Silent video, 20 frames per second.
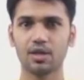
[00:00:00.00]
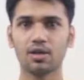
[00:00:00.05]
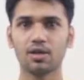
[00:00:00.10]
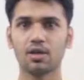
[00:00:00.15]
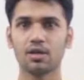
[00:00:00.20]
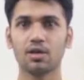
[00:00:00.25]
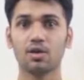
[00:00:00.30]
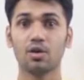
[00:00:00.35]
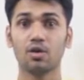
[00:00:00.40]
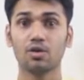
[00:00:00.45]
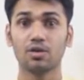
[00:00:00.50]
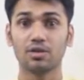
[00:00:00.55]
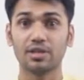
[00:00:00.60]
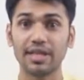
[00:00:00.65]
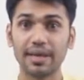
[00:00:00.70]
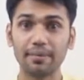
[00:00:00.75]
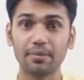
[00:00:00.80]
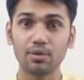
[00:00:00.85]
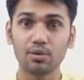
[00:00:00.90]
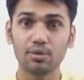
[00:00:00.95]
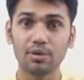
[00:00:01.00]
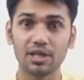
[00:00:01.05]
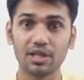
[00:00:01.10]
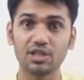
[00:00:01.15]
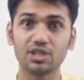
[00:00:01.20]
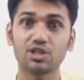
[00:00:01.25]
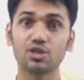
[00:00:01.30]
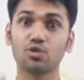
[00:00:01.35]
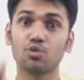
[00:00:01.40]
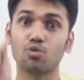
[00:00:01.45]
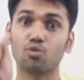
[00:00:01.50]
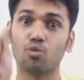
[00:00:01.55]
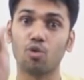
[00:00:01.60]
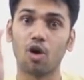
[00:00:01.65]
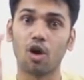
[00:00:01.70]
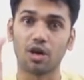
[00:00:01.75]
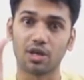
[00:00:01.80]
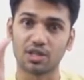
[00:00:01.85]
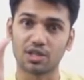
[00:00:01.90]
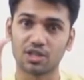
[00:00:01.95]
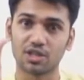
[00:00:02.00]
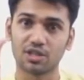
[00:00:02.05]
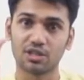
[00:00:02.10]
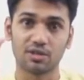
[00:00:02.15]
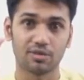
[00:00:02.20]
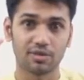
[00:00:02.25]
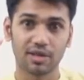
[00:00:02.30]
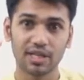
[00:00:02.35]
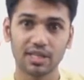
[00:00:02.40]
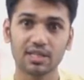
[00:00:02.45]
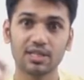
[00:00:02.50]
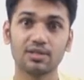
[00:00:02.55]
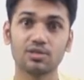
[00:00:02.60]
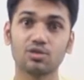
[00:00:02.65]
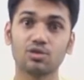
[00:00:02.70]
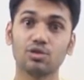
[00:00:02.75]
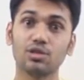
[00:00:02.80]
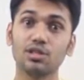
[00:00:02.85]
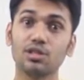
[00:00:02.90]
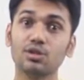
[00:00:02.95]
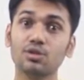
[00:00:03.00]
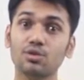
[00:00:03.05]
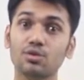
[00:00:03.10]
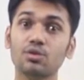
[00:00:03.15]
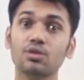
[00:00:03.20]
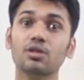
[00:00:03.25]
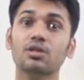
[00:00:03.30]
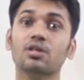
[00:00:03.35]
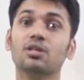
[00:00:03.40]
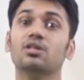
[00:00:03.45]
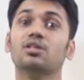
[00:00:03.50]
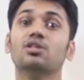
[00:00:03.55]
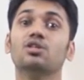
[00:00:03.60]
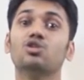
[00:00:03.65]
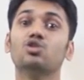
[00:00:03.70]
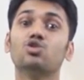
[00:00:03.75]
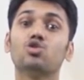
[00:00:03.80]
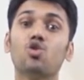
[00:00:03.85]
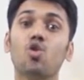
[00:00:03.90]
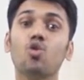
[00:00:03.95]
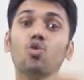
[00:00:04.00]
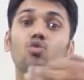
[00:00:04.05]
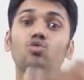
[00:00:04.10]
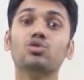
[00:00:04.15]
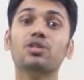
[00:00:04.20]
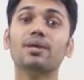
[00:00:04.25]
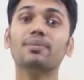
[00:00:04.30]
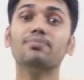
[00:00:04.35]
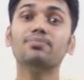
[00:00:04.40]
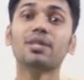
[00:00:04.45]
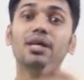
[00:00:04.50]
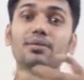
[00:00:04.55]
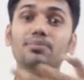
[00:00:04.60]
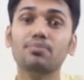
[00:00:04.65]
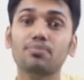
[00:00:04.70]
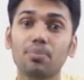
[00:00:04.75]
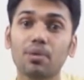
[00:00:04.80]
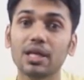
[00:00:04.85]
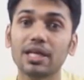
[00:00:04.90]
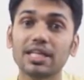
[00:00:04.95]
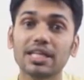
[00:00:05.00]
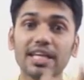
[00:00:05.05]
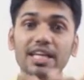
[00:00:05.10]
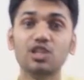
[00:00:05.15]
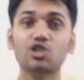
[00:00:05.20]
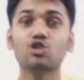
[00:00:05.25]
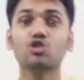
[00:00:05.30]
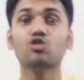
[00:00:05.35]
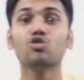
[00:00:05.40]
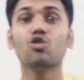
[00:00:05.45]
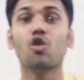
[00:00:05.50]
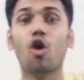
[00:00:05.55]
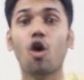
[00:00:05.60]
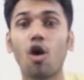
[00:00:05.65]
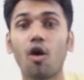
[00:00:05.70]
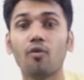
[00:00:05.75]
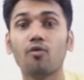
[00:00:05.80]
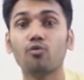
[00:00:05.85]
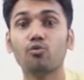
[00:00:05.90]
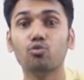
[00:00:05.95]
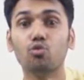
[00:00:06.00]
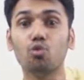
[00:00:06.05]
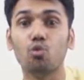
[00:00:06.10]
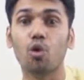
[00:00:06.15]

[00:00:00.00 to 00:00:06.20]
WH, what, right? So you show them the implication of what.